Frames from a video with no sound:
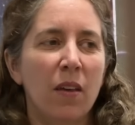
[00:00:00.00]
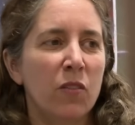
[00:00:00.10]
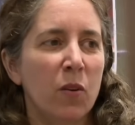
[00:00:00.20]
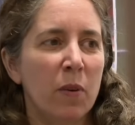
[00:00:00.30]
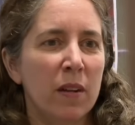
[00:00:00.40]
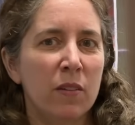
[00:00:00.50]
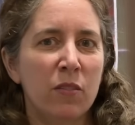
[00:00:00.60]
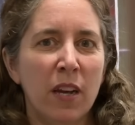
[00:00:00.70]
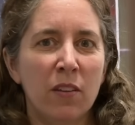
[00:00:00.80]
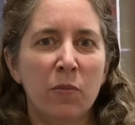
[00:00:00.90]
So Brady, you
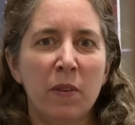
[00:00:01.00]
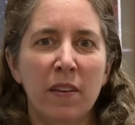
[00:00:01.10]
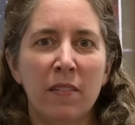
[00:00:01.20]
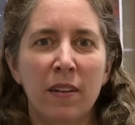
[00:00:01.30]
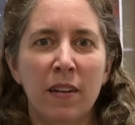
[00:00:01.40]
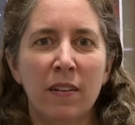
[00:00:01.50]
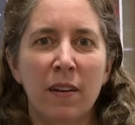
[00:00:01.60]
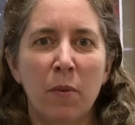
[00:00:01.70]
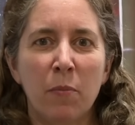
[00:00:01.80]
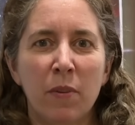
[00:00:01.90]
challenged me the other day to
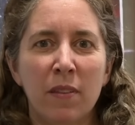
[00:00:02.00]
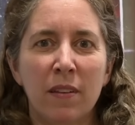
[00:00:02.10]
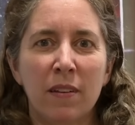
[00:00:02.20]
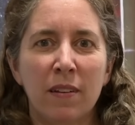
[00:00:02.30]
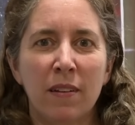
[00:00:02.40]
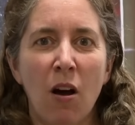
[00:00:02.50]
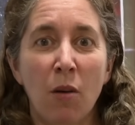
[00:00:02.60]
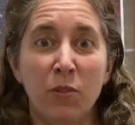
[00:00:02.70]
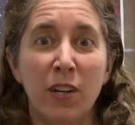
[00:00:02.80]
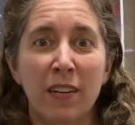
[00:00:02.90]
come up with an
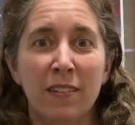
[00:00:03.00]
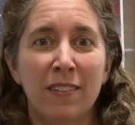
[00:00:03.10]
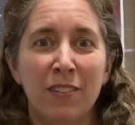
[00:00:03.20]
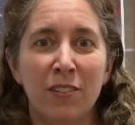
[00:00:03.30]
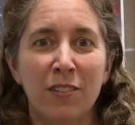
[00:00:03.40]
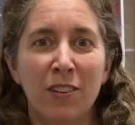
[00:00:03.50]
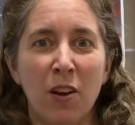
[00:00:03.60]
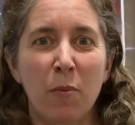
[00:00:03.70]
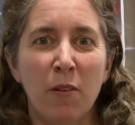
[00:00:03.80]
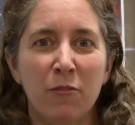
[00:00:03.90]
object to
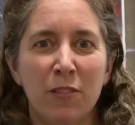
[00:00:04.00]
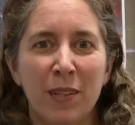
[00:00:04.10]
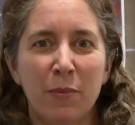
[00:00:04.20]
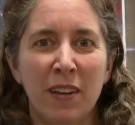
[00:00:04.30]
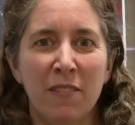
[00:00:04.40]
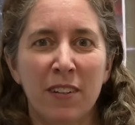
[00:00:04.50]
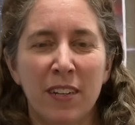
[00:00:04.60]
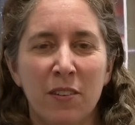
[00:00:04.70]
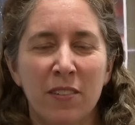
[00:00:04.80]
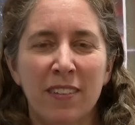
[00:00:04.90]
talk about for deep sky
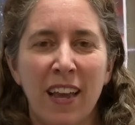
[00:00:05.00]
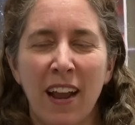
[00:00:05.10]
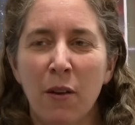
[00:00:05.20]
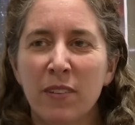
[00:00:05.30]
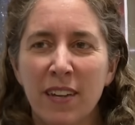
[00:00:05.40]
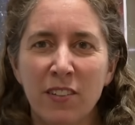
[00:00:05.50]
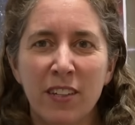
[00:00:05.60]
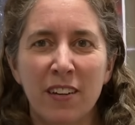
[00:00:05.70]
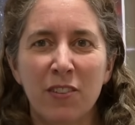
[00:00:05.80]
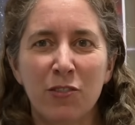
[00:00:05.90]
videos. And I was actually
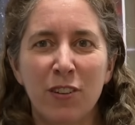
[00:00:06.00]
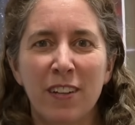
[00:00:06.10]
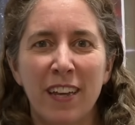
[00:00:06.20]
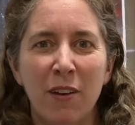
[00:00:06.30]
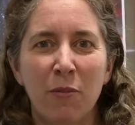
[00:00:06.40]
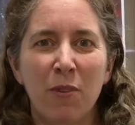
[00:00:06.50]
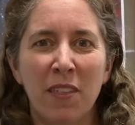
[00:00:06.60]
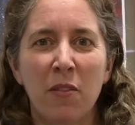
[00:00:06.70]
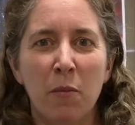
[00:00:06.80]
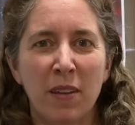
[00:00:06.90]
kind of struggling
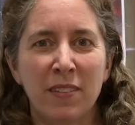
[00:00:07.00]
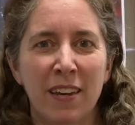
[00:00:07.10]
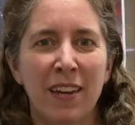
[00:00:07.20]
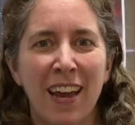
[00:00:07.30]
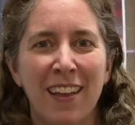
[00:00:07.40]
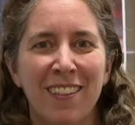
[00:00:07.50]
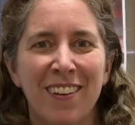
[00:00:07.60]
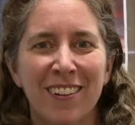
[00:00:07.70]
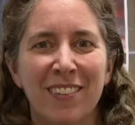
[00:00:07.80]
without the Messier catalog